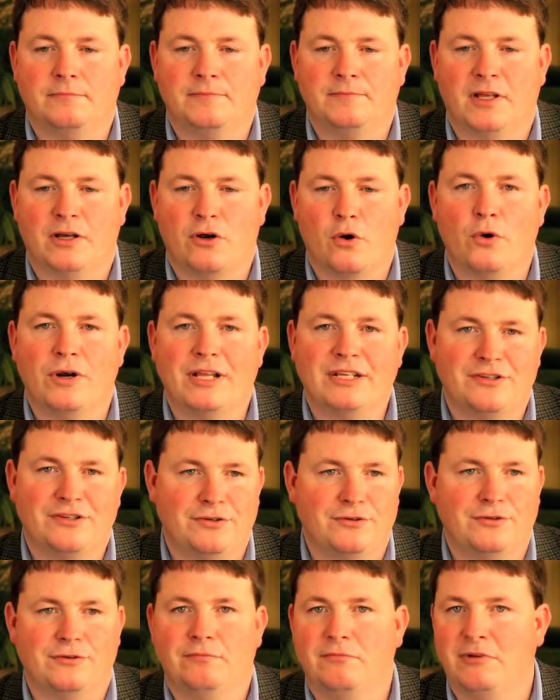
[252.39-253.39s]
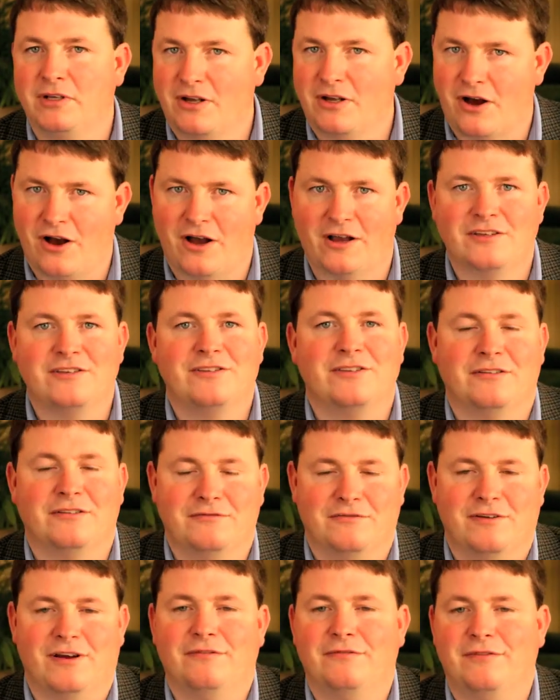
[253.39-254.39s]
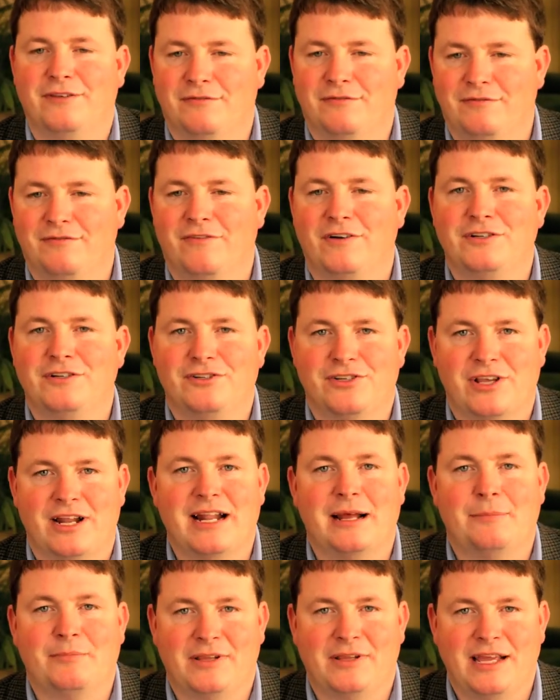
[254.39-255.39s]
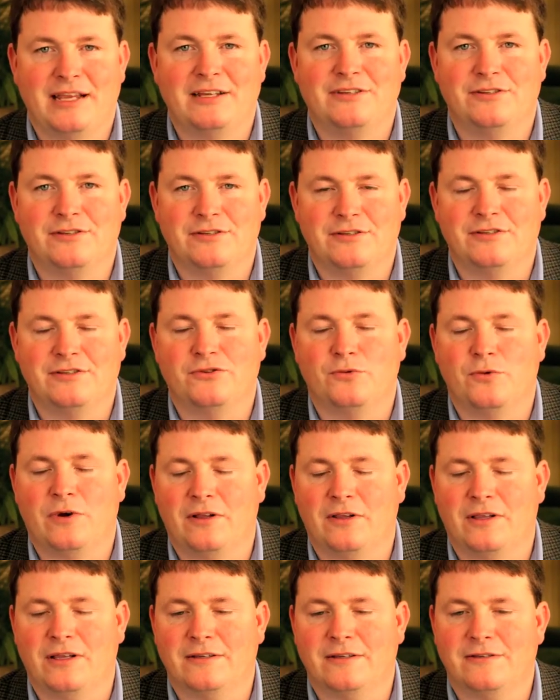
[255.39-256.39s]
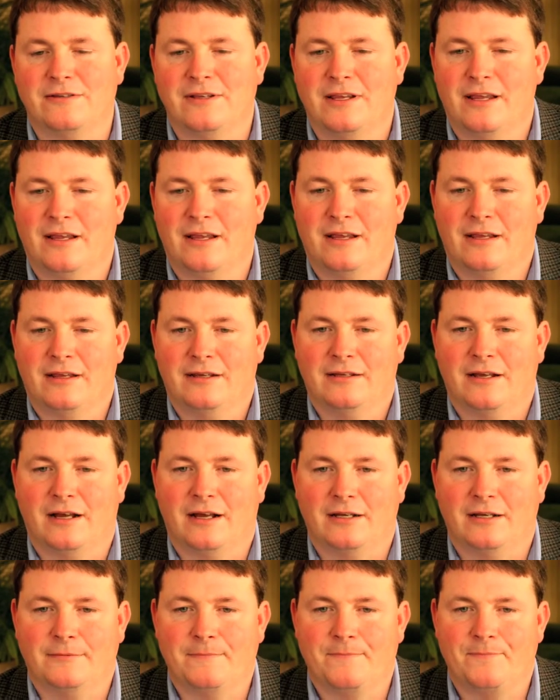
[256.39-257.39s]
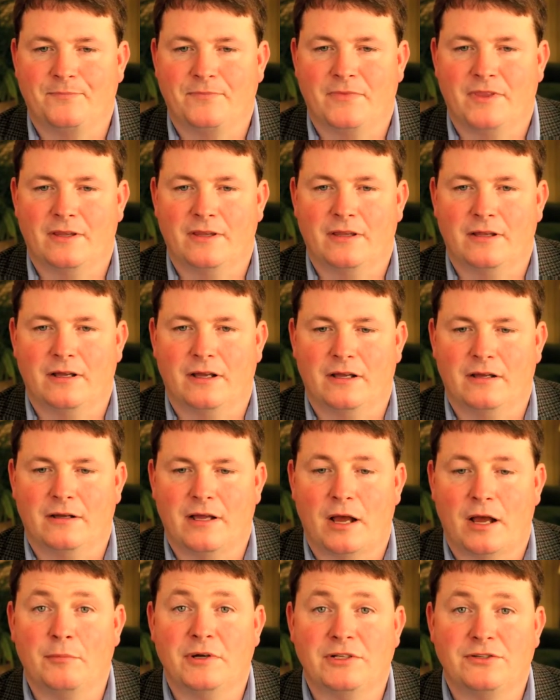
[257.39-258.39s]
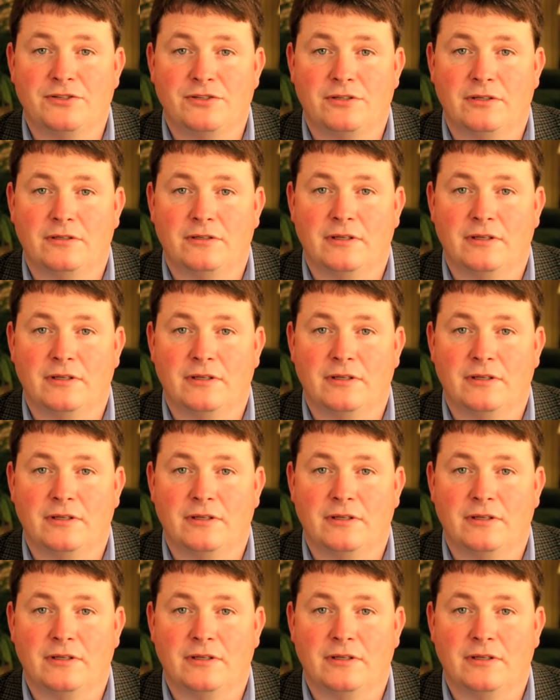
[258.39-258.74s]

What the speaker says: according to the costs of the fungicide applications, as well as how much